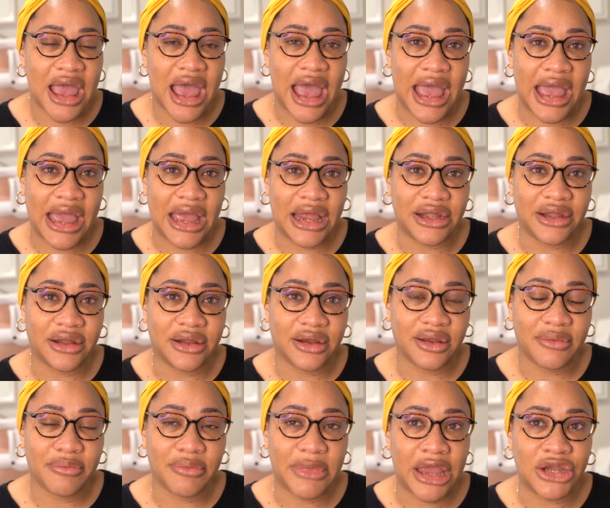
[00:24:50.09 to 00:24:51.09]
And
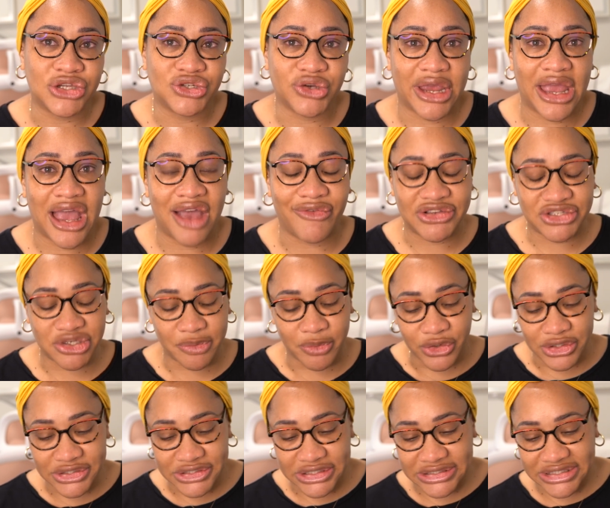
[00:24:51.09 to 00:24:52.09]
ensure you have a
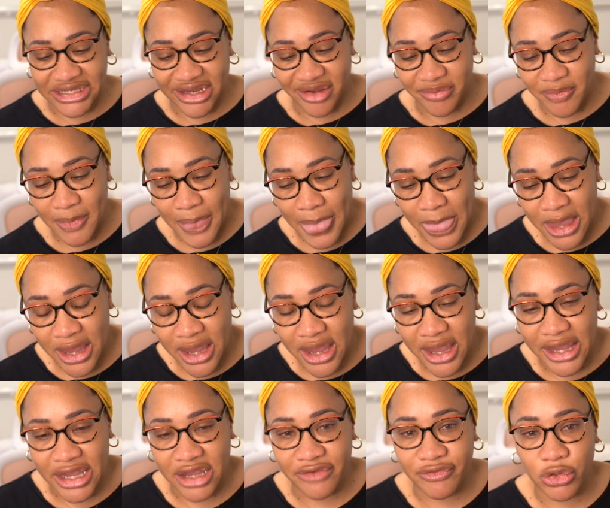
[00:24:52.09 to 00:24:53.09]
support system
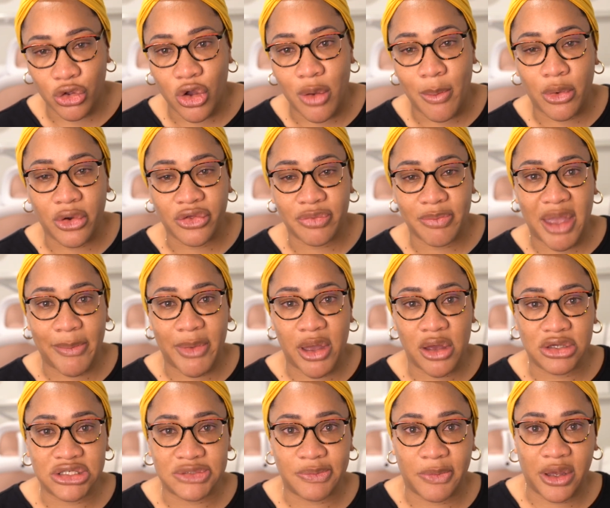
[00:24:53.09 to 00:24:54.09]
Even though both me and my
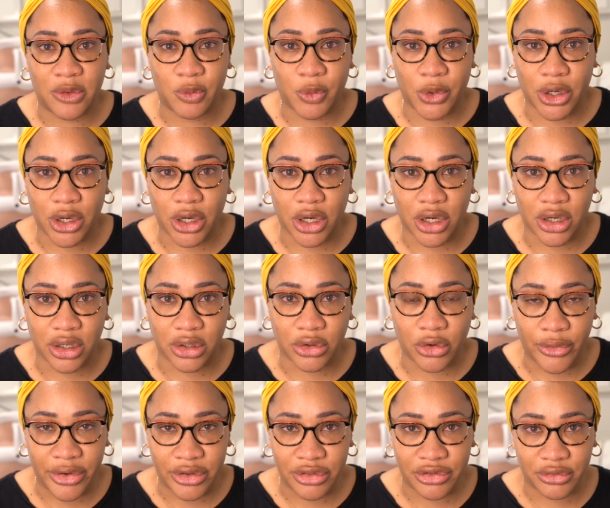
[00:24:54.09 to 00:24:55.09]
husband were
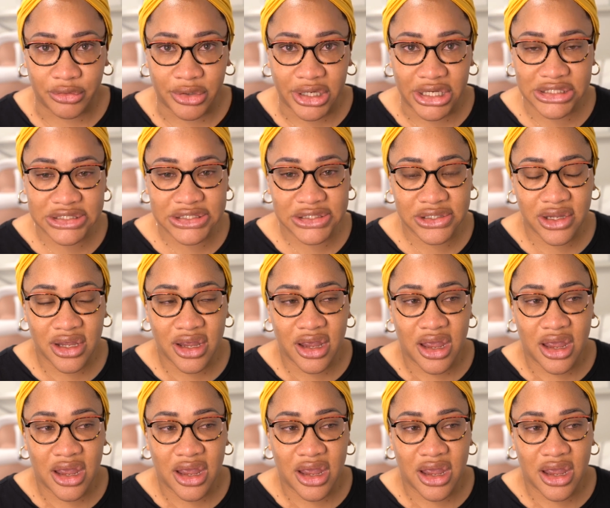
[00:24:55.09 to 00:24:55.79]
going through it,